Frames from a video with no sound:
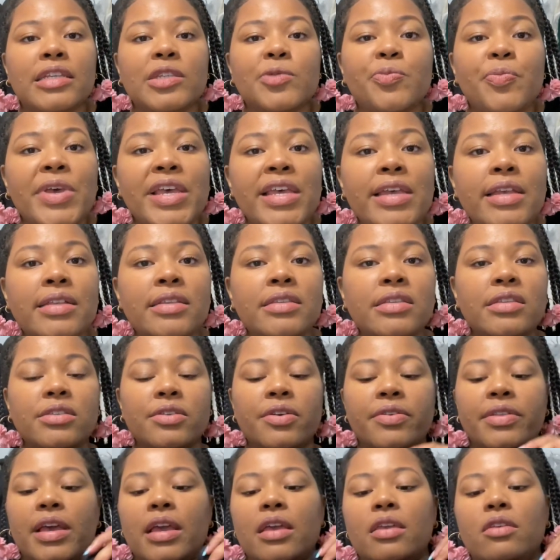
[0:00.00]
pins
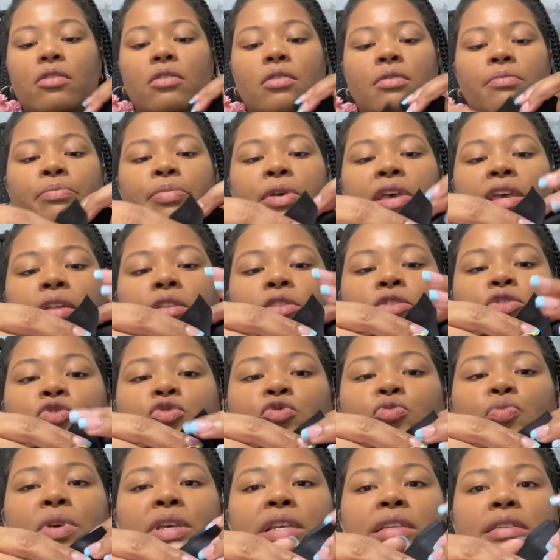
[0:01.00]
so that you can pin
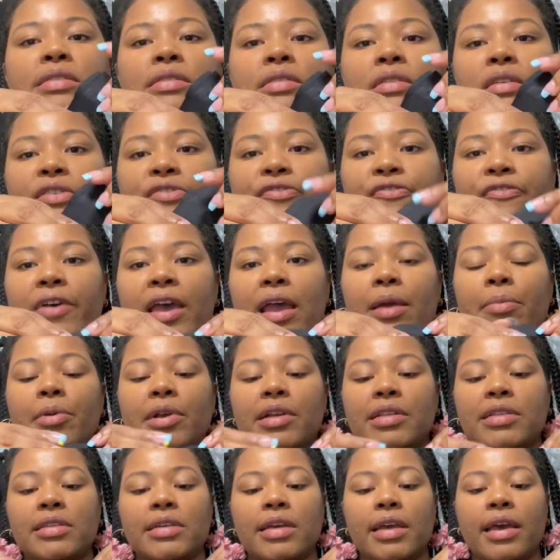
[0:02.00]
2 pieces of
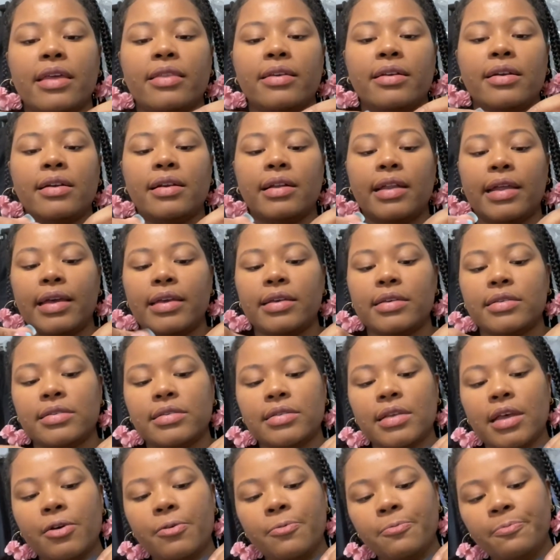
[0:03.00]
fabric together like
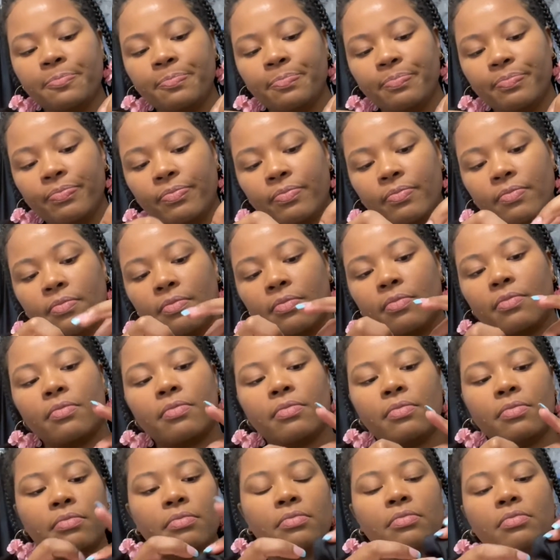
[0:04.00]
so.
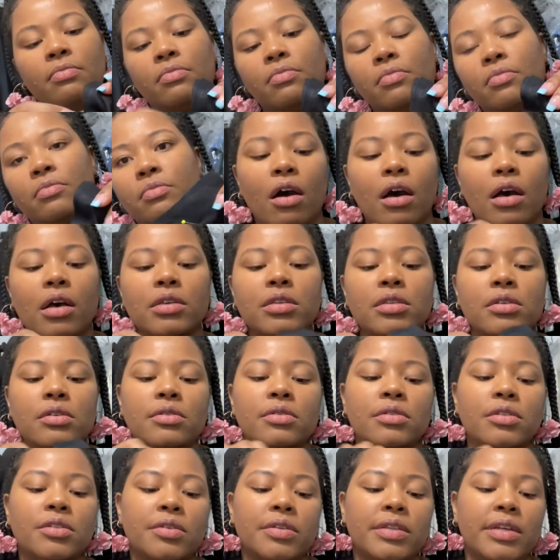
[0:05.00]

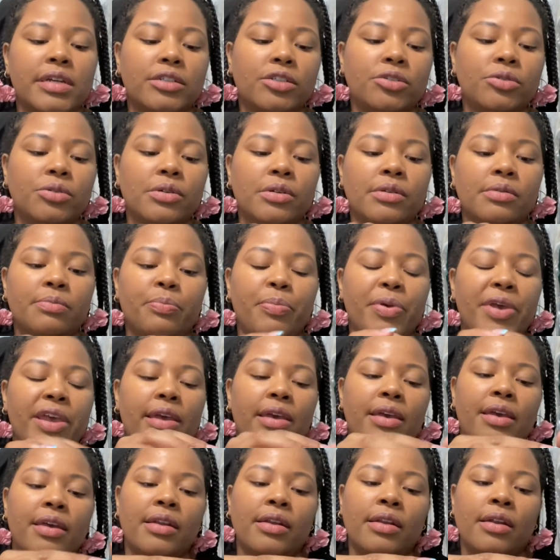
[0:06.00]
Also, so that you can
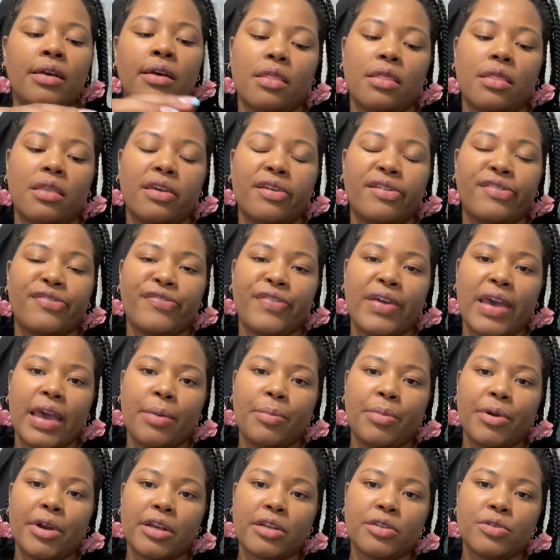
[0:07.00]
pin the
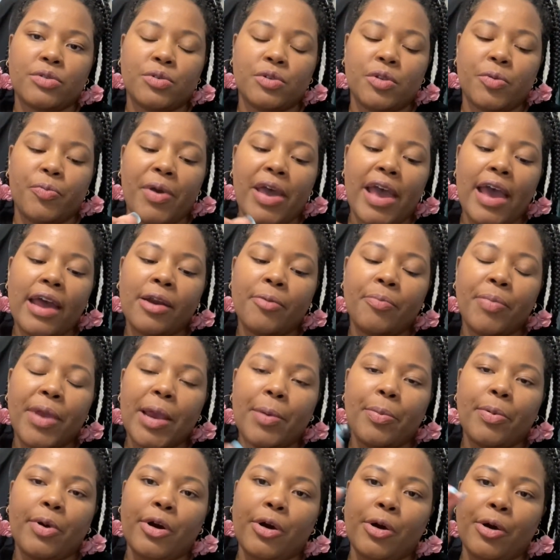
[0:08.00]
fabric to the pattern
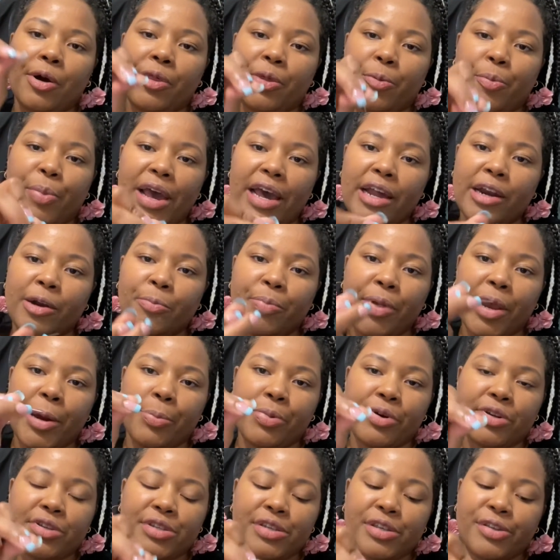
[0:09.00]
paper or the pattern
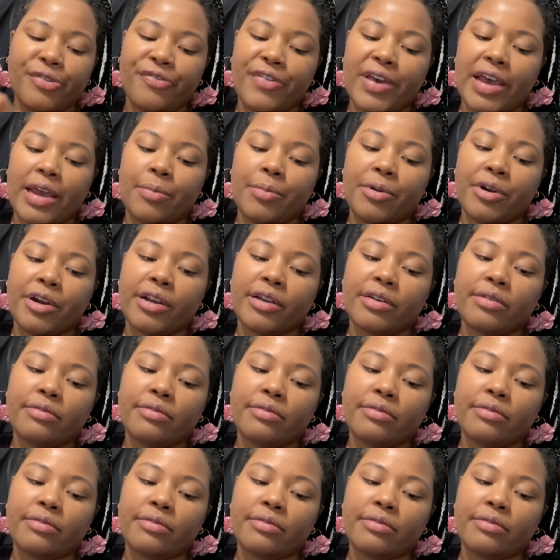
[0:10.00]
paper to the fabric.